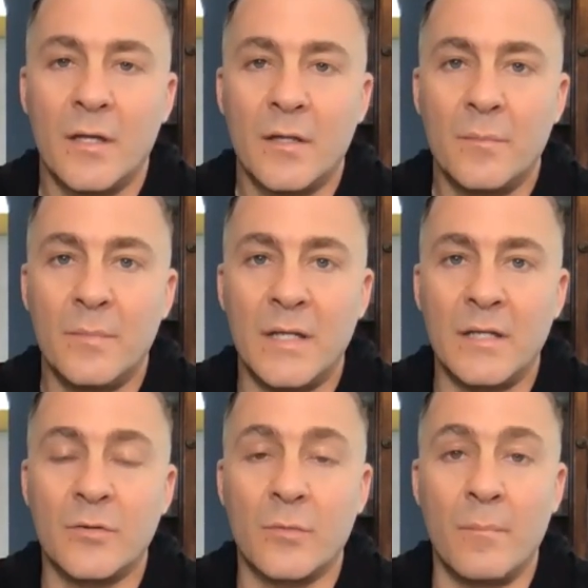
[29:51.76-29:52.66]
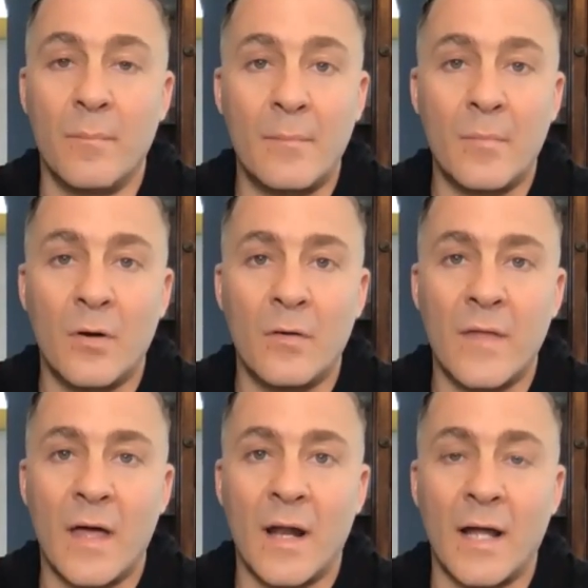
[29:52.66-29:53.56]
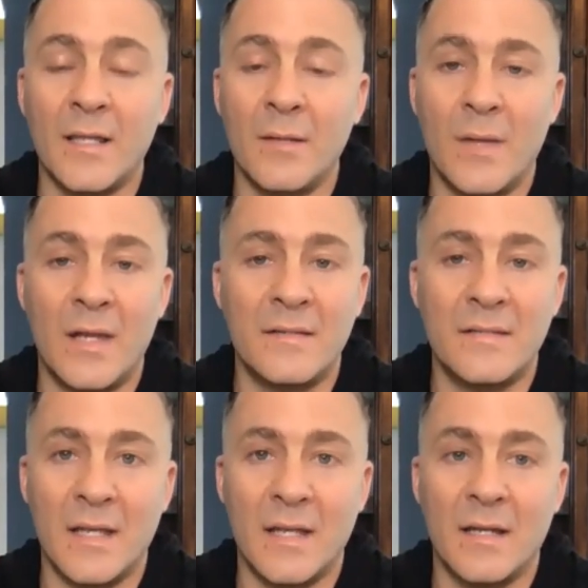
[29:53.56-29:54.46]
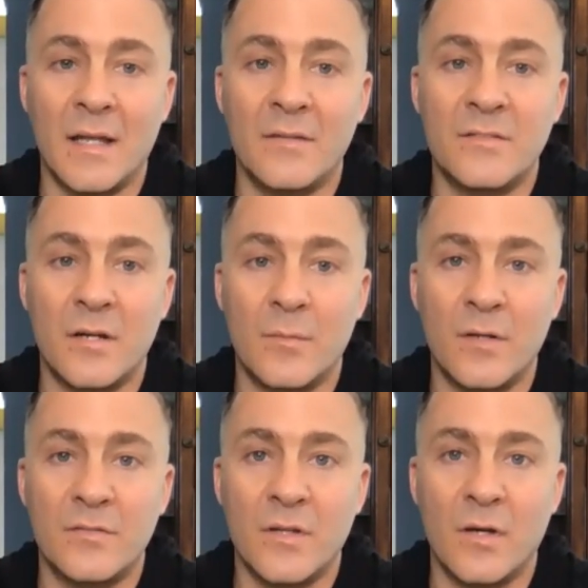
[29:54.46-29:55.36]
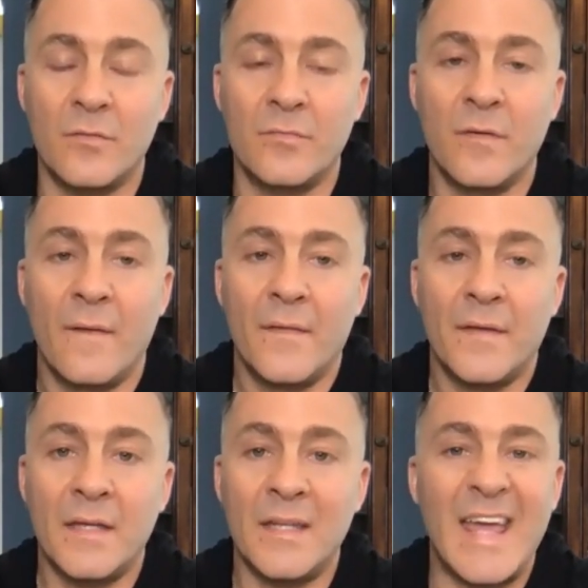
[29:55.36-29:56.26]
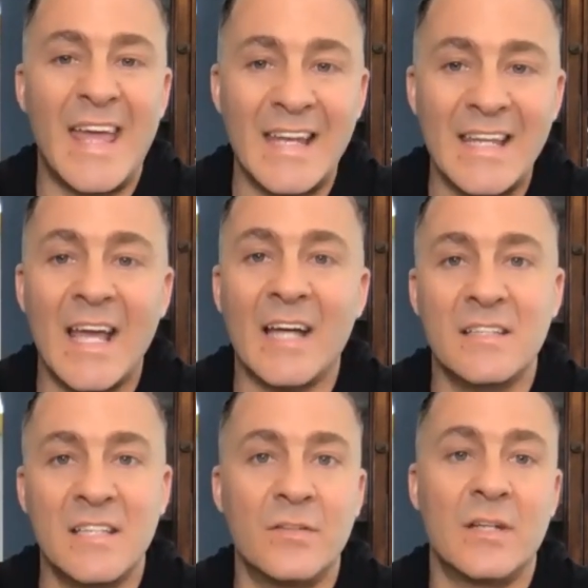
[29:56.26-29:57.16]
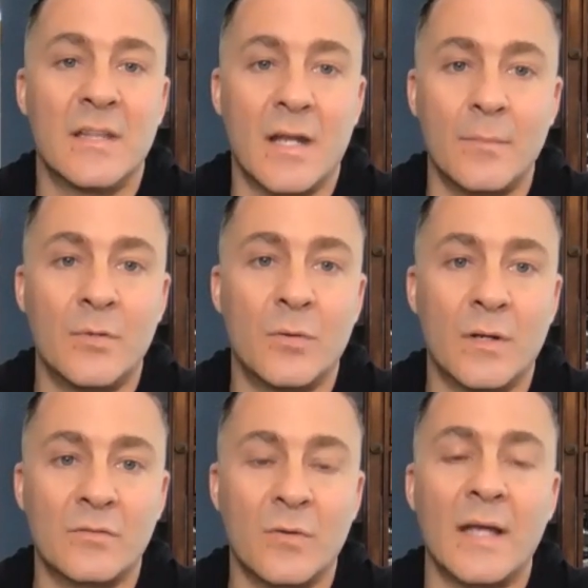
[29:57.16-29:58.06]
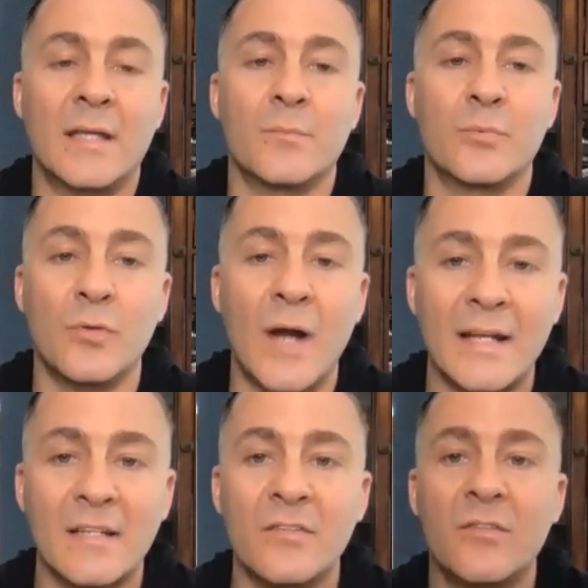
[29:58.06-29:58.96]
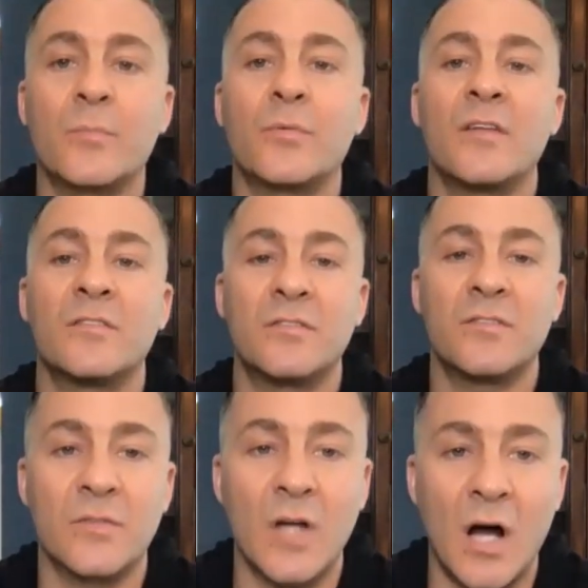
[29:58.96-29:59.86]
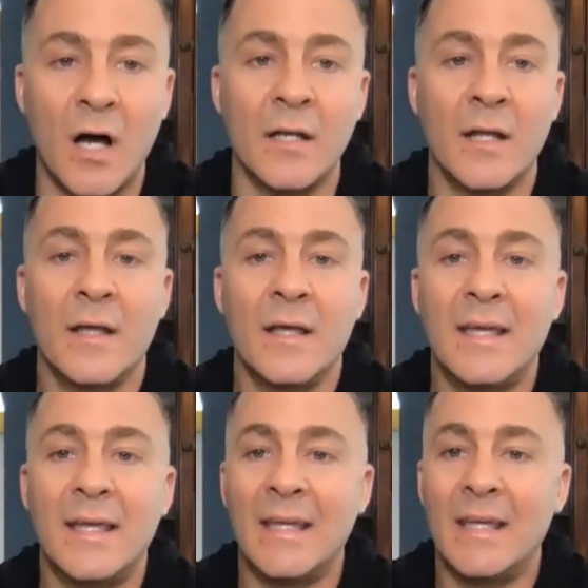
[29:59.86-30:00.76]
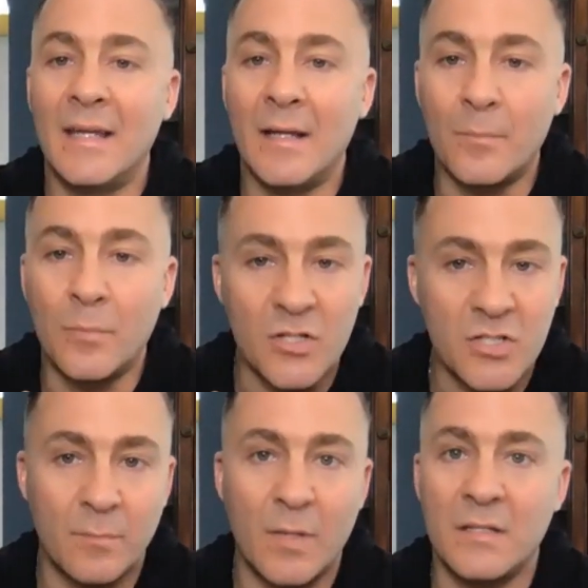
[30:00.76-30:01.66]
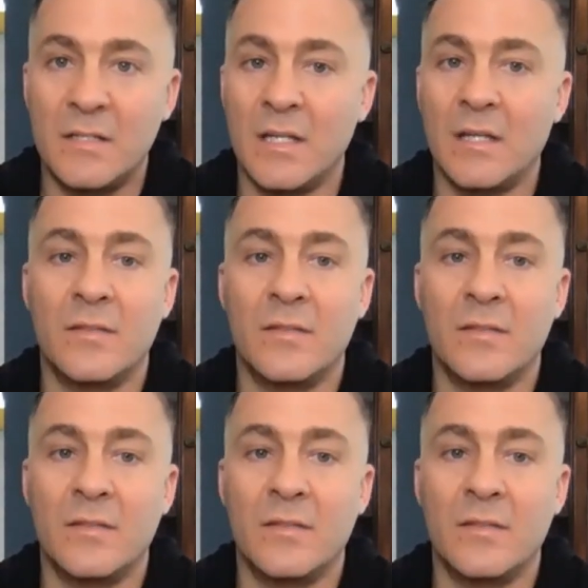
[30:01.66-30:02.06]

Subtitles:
me to remember that I can meditate and center myself in any activity that I'm doing. So I can practice the presence of God in brushing my teeth,